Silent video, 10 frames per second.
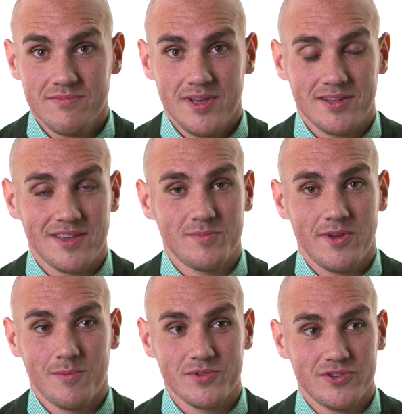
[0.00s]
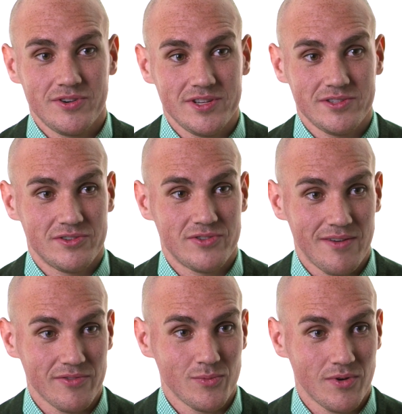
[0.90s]
It gives me opportunities to
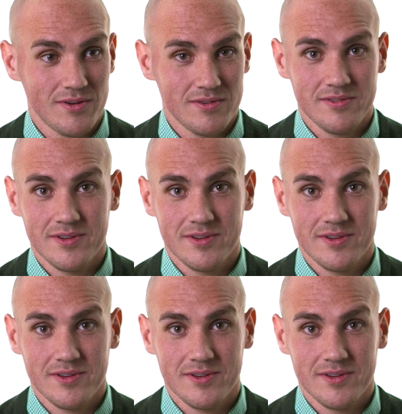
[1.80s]
travel the world.